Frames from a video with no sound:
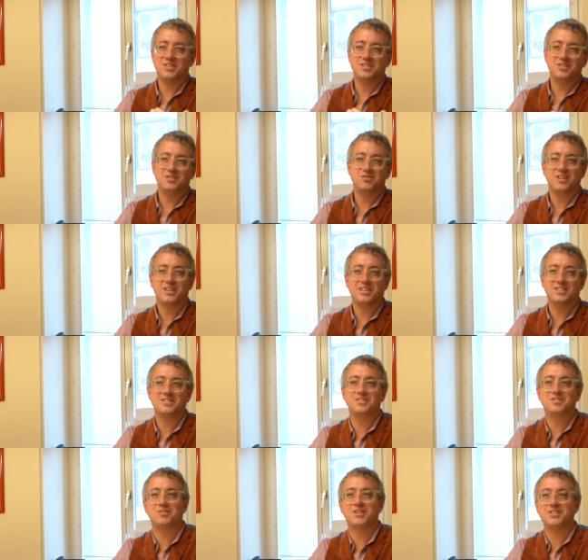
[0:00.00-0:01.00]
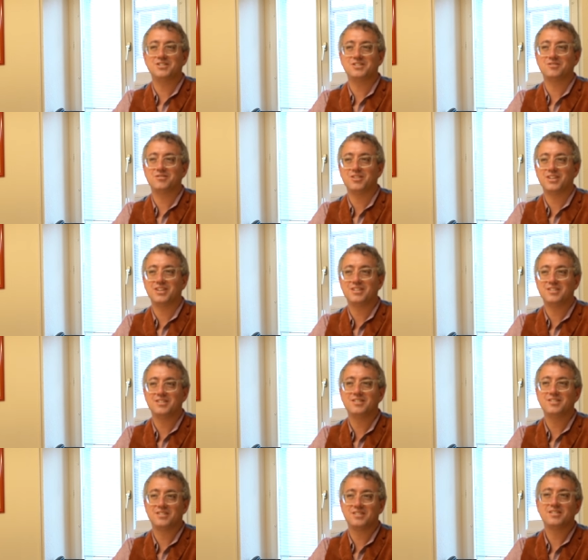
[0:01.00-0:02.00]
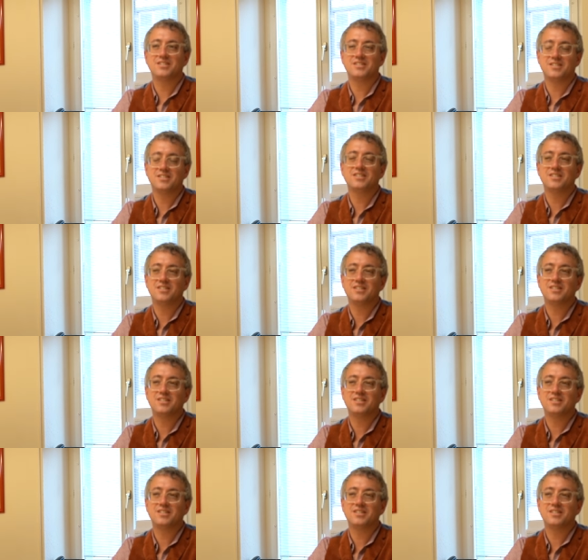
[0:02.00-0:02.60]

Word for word: it's a tricky situation. It's a very tricky situation, yeah.